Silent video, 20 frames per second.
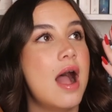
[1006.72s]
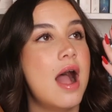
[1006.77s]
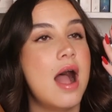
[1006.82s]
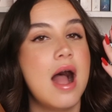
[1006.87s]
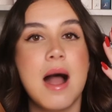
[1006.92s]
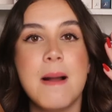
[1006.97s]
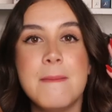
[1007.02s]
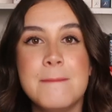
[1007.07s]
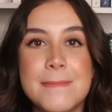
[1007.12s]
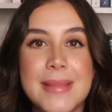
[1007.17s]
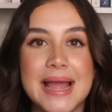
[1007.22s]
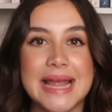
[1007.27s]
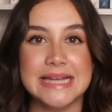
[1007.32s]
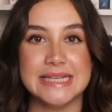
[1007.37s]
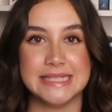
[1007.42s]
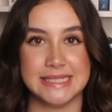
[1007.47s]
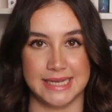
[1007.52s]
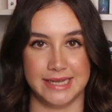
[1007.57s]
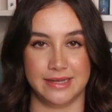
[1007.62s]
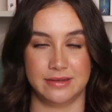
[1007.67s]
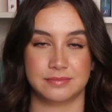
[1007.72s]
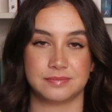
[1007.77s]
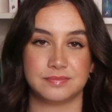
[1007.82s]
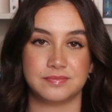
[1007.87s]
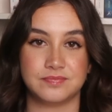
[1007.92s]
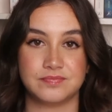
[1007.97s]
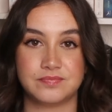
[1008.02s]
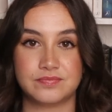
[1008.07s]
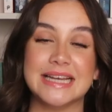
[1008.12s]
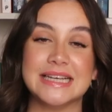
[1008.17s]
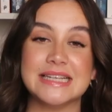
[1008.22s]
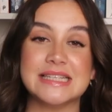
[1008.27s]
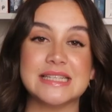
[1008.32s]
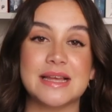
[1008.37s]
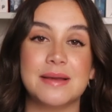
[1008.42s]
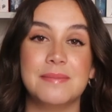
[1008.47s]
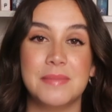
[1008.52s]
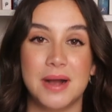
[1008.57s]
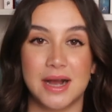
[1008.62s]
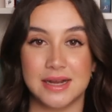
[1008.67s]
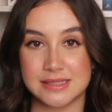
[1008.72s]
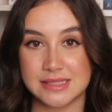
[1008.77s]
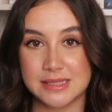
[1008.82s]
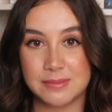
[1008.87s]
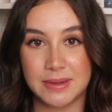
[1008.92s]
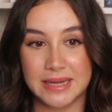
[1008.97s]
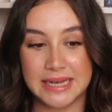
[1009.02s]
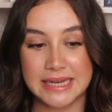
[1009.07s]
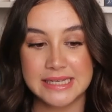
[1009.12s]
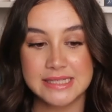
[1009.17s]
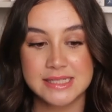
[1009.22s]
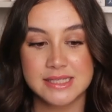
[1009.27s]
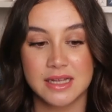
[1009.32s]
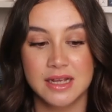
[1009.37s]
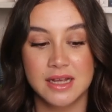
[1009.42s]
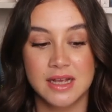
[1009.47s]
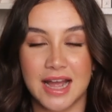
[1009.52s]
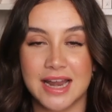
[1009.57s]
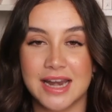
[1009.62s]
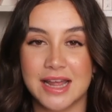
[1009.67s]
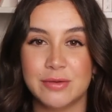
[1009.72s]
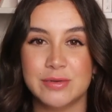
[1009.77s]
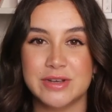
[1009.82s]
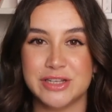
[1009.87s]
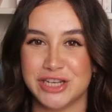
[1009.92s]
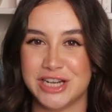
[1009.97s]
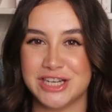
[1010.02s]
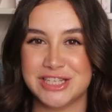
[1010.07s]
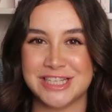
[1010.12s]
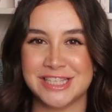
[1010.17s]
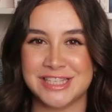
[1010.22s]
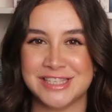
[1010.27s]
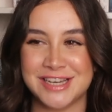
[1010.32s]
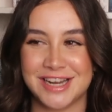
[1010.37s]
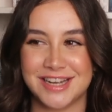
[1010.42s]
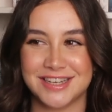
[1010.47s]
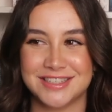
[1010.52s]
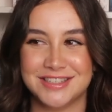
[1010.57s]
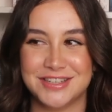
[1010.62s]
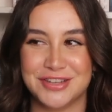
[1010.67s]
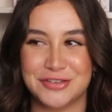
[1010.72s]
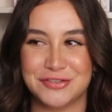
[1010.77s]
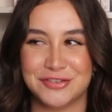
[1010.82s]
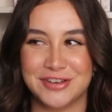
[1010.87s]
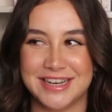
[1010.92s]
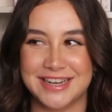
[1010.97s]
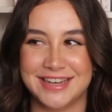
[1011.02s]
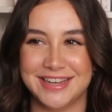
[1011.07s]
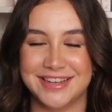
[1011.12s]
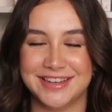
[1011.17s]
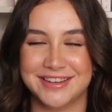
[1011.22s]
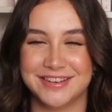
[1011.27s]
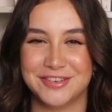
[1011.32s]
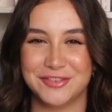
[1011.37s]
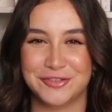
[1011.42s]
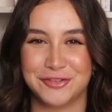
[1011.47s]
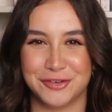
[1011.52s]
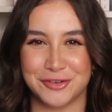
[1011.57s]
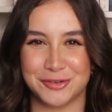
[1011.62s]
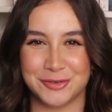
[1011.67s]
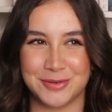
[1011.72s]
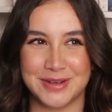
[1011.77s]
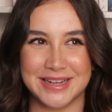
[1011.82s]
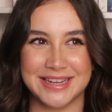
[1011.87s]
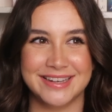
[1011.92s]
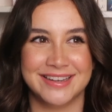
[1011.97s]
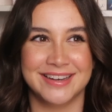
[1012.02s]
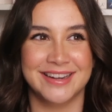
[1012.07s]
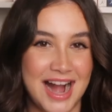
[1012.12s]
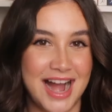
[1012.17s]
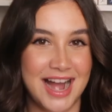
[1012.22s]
amazing. It is a masterpiece, and I wish I just stuck to reading Fourth Wing.